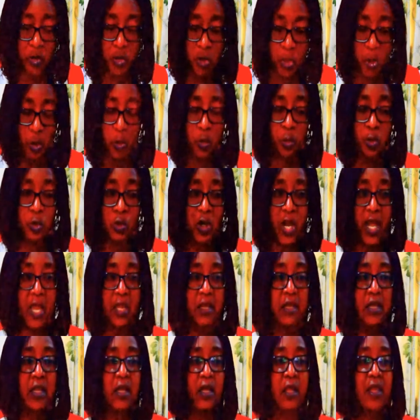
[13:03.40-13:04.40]

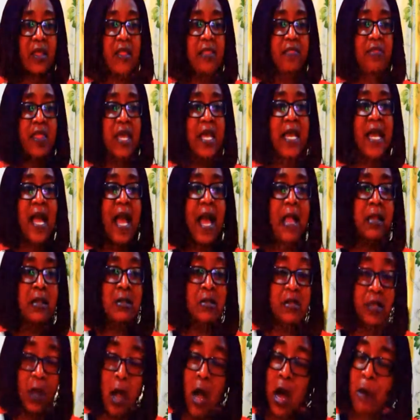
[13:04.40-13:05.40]
children, they can
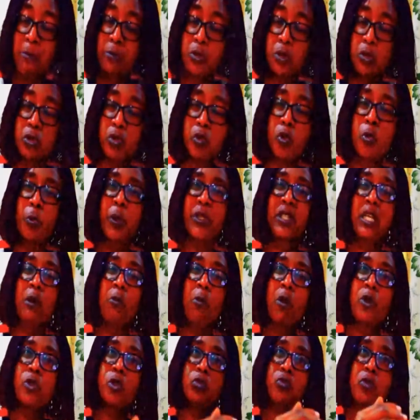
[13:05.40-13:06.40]
come to school, but they
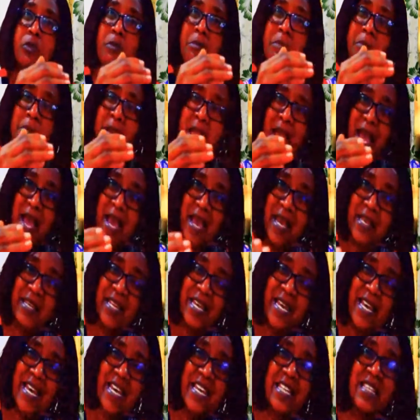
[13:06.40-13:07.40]
must remain
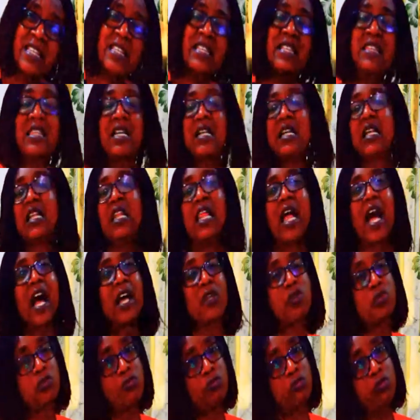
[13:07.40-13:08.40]
in the
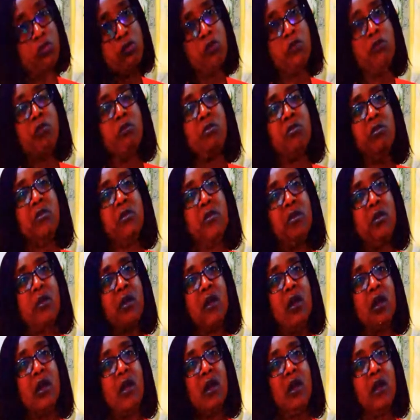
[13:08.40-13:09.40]
classroom,
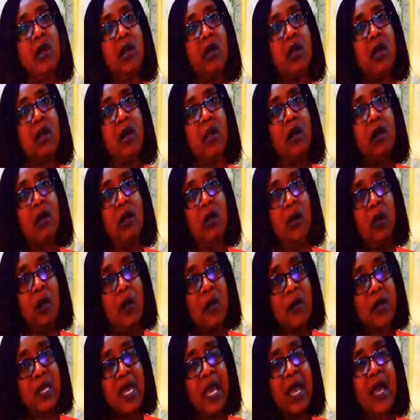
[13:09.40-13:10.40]

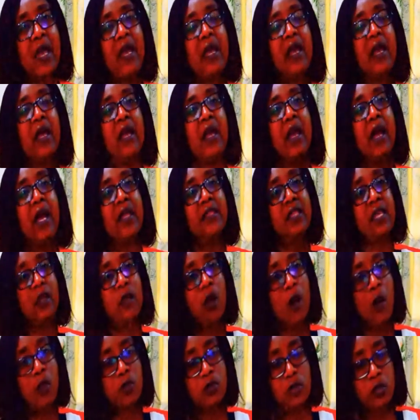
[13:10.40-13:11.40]
okay? And then
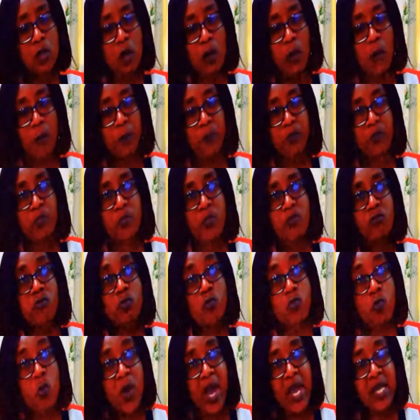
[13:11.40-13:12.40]
also,
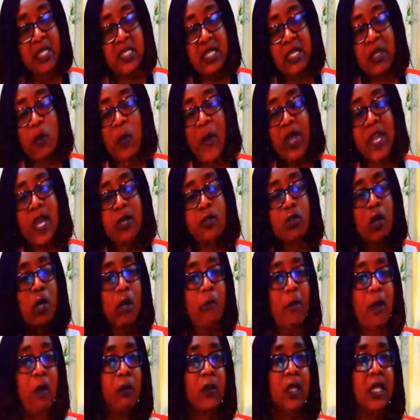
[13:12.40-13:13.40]
waiting, when you're talking
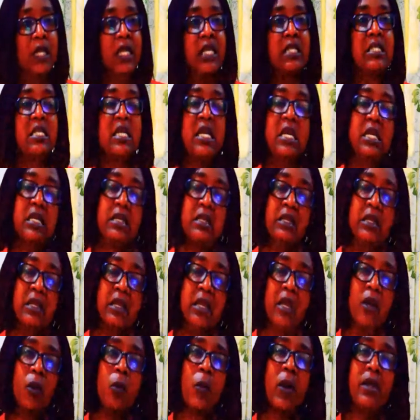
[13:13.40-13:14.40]
about eating,
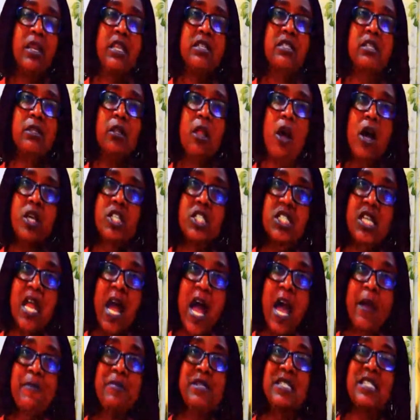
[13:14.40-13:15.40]
when it's
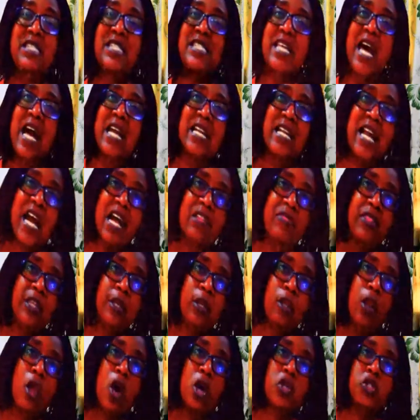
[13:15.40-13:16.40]
lunchtime, stagger the
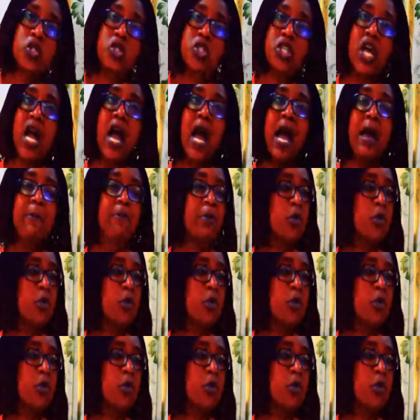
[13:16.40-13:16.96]
lunch time